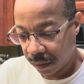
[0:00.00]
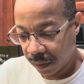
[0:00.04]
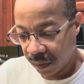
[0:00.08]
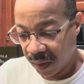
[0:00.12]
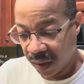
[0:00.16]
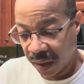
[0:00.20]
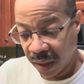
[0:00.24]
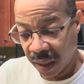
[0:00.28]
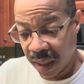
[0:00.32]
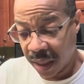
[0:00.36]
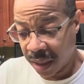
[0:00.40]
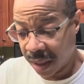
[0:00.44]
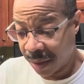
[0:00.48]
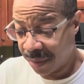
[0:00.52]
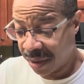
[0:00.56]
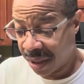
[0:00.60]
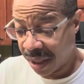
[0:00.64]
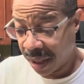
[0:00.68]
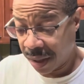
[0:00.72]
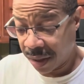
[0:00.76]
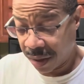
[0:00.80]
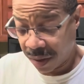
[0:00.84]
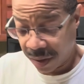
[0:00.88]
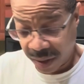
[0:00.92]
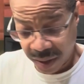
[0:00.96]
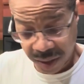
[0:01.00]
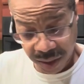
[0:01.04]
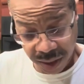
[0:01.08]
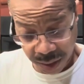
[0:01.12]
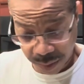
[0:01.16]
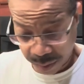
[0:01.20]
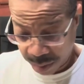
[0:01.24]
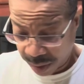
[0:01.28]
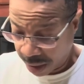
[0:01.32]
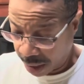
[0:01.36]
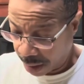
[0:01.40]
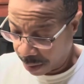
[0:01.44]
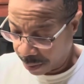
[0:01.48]
Guys, I'm telling you, it's
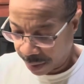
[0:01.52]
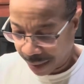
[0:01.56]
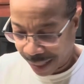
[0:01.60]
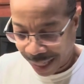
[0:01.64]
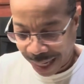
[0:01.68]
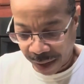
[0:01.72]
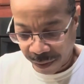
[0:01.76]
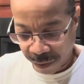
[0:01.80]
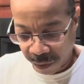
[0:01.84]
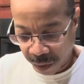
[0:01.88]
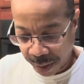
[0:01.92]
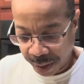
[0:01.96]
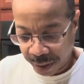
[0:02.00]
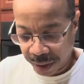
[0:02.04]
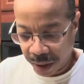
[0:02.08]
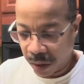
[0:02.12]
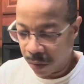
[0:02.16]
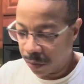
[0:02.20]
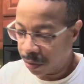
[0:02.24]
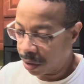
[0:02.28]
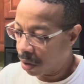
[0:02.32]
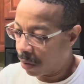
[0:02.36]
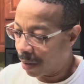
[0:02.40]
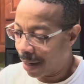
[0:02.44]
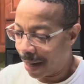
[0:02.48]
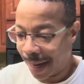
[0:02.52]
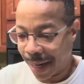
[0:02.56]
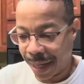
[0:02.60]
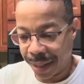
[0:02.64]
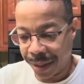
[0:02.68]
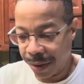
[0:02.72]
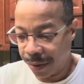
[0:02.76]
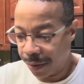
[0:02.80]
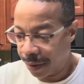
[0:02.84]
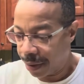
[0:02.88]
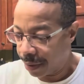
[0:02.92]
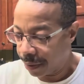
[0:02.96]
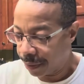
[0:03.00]
sometimes I really don't know how I
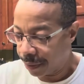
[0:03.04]
do it.